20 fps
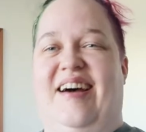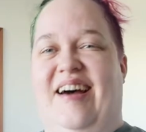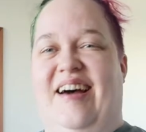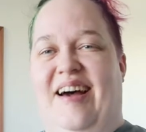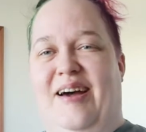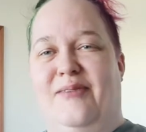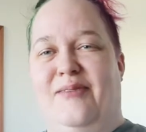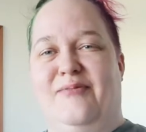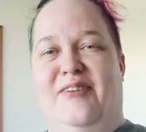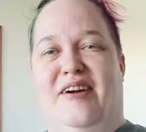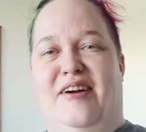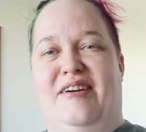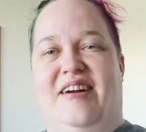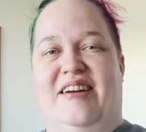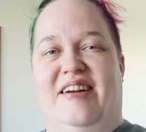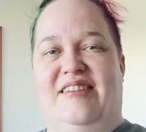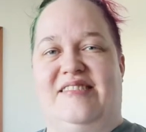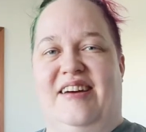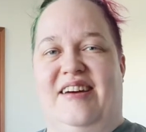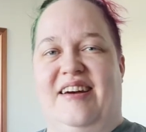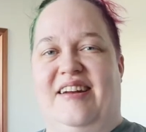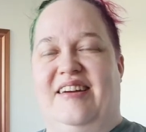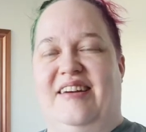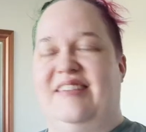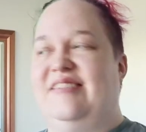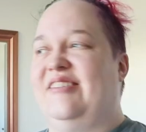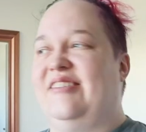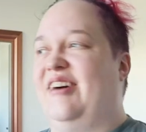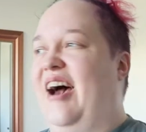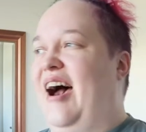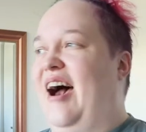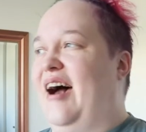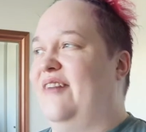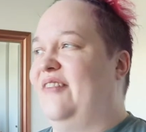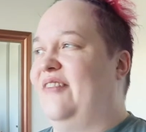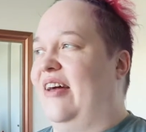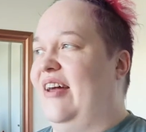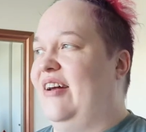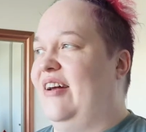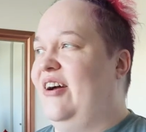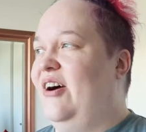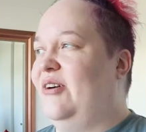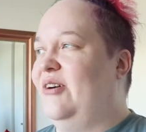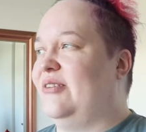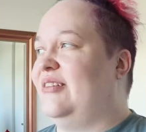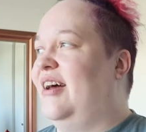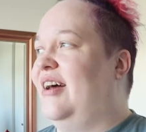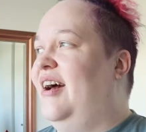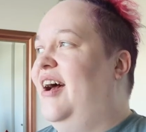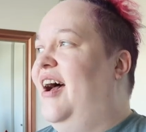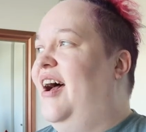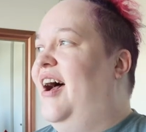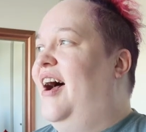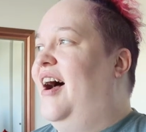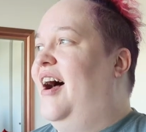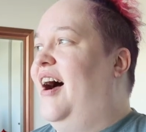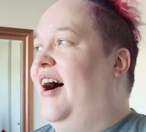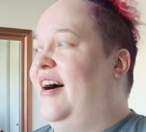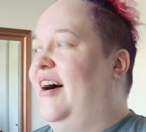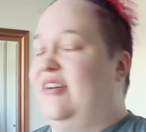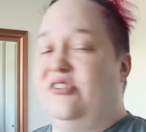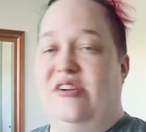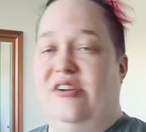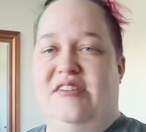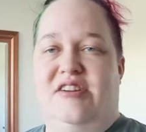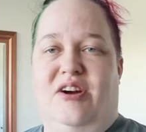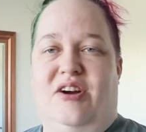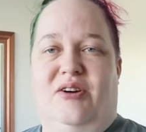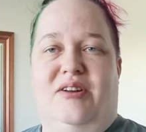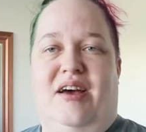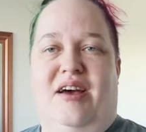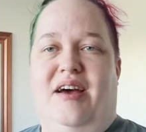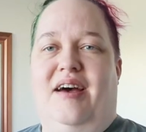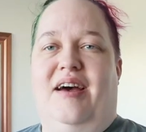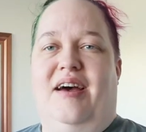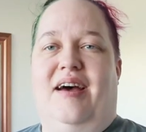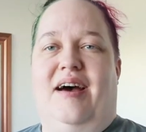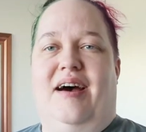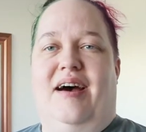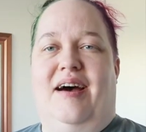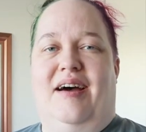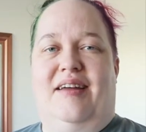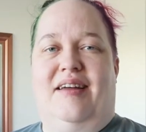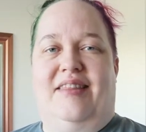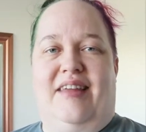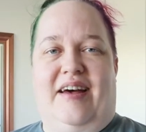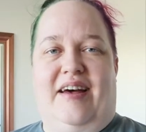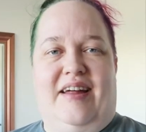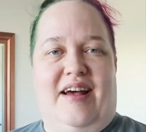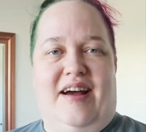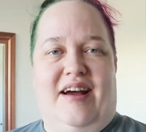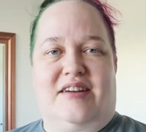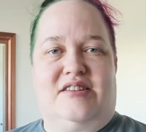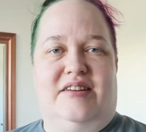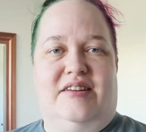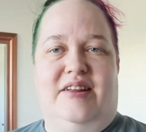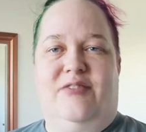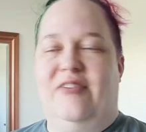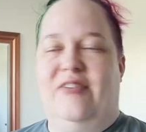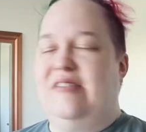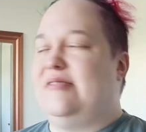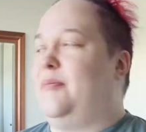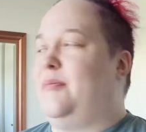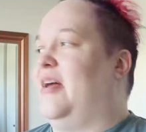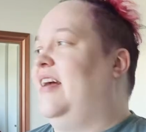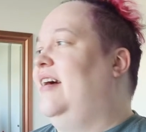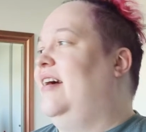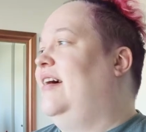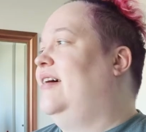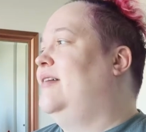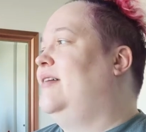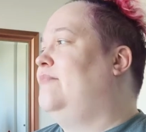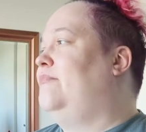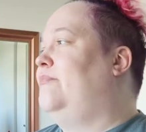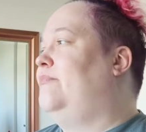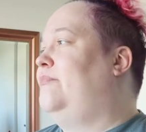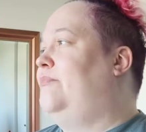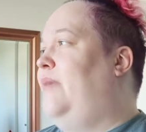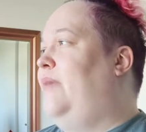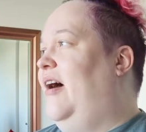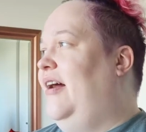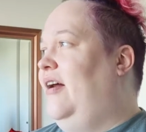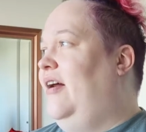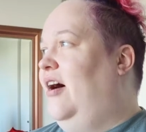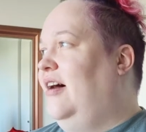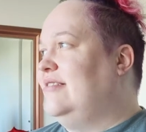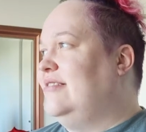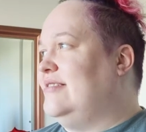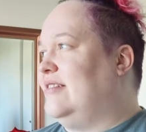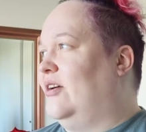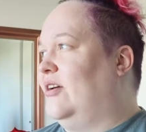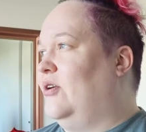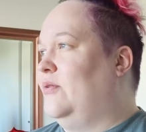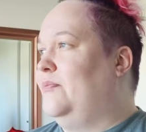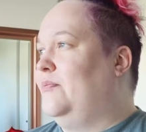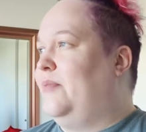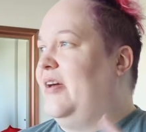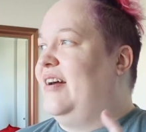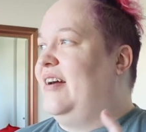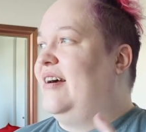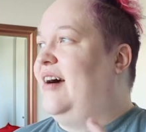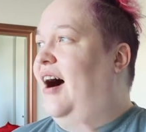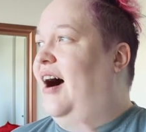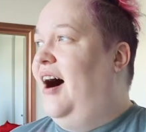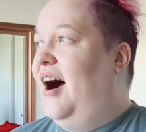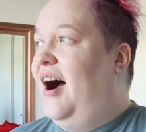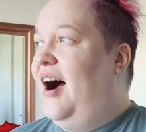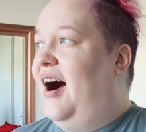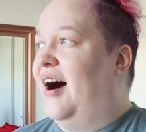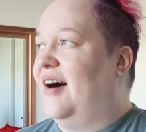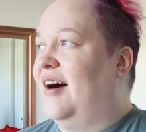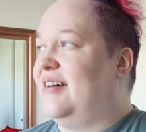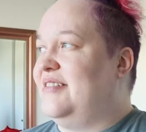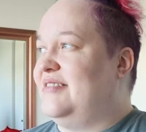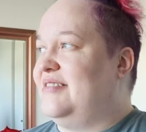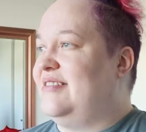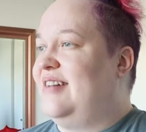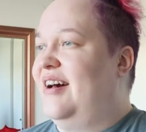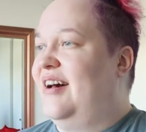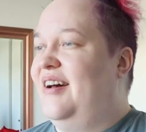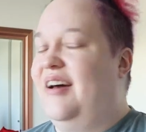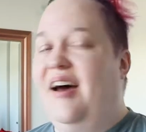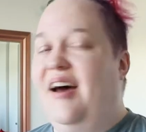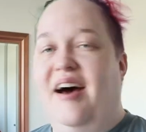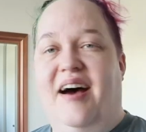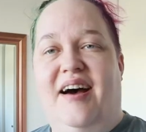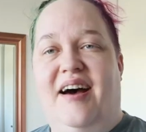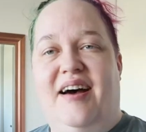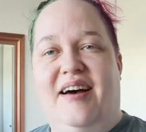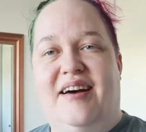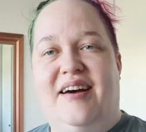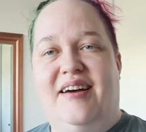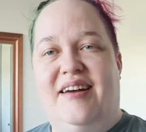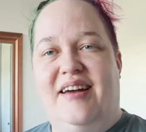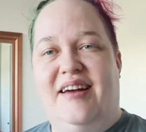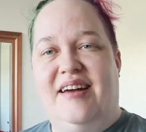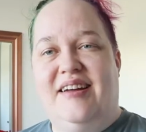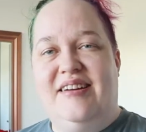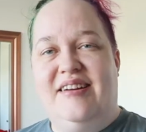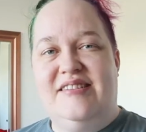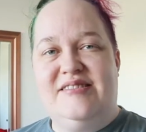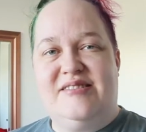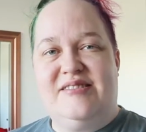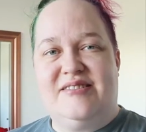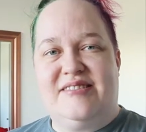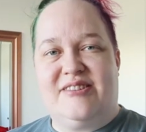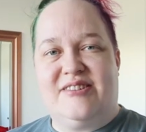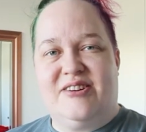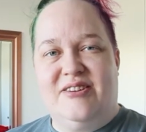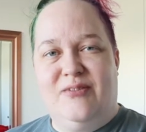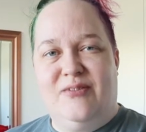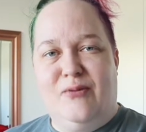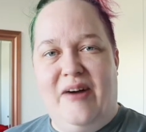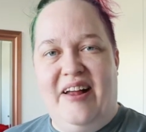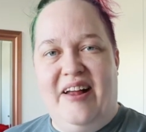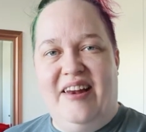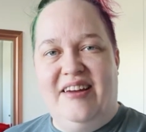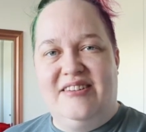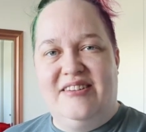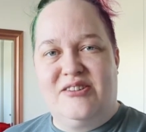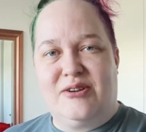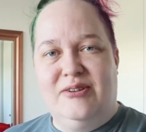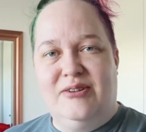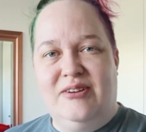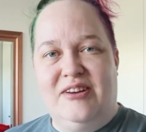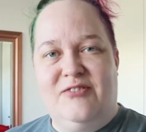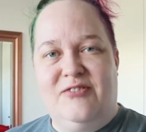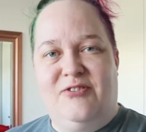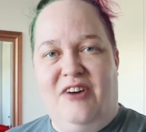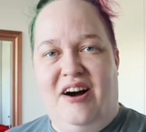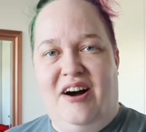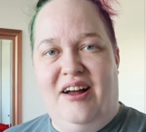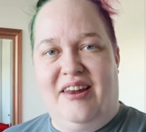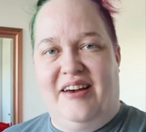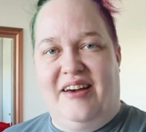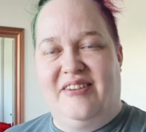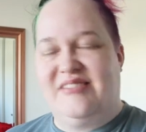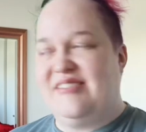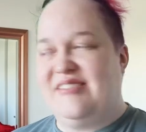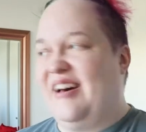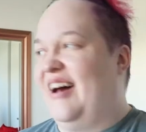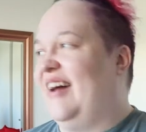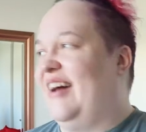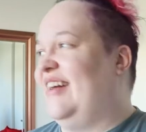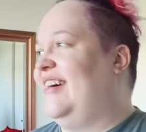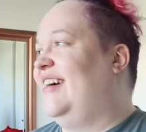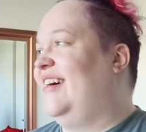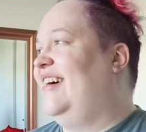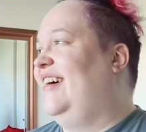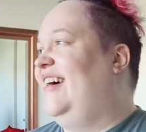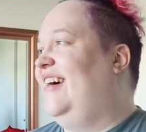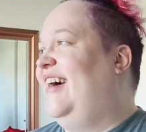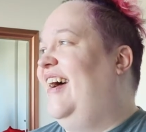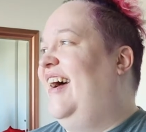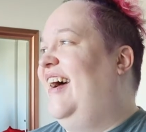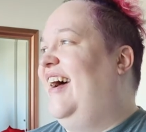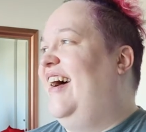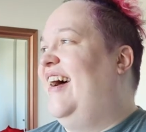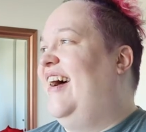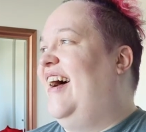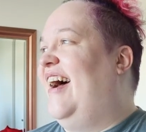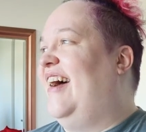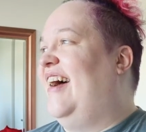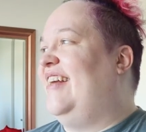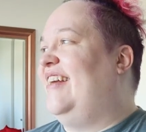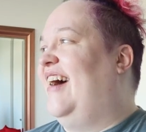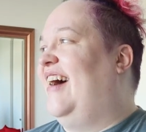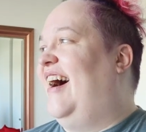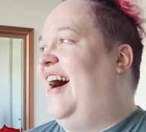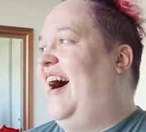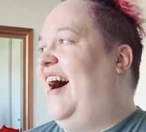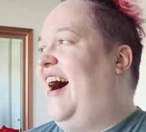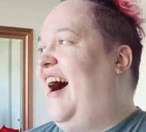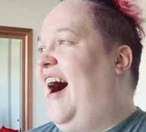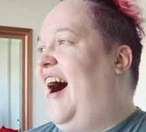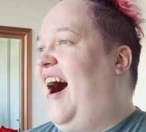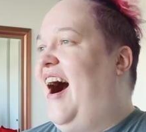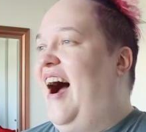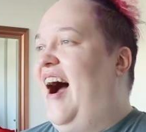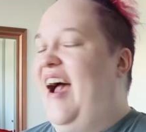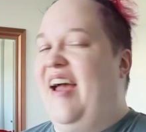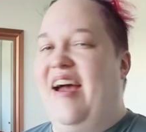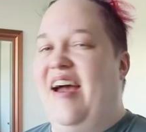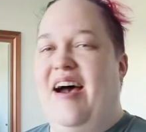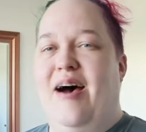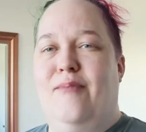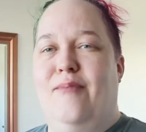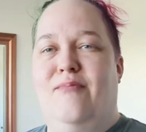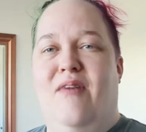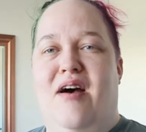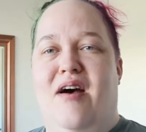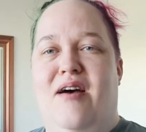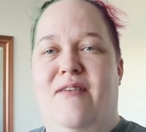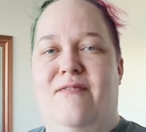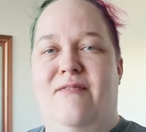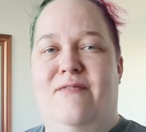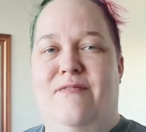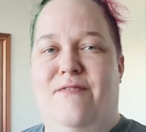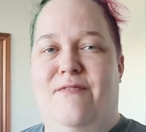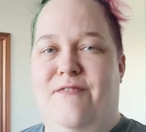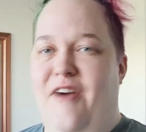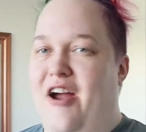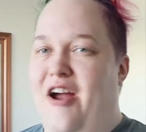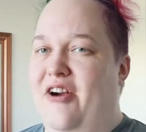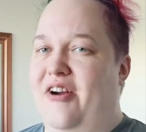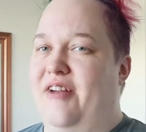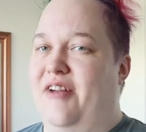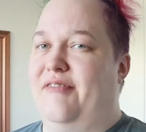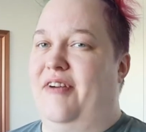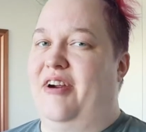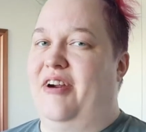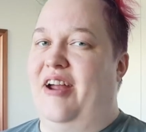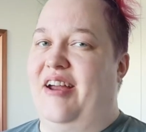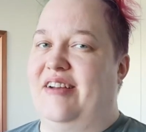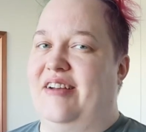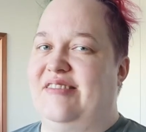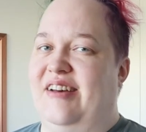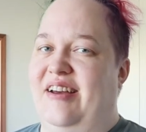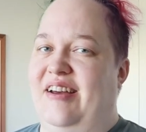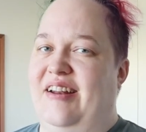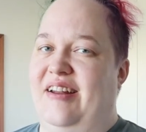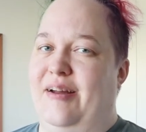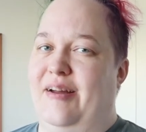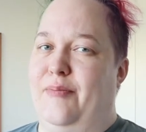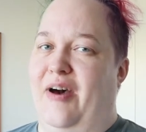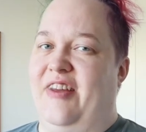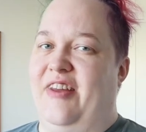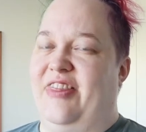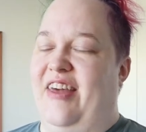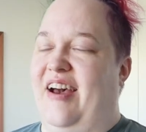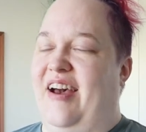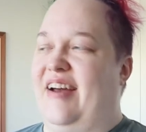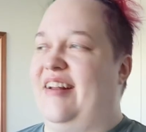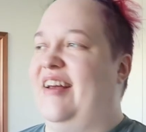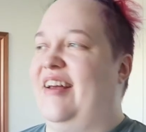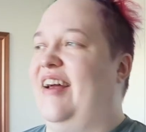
I'm very excited to have a coat, trench coat, that actually fits me. But also because it is well and truly fall outside. And I am very, very excited about that.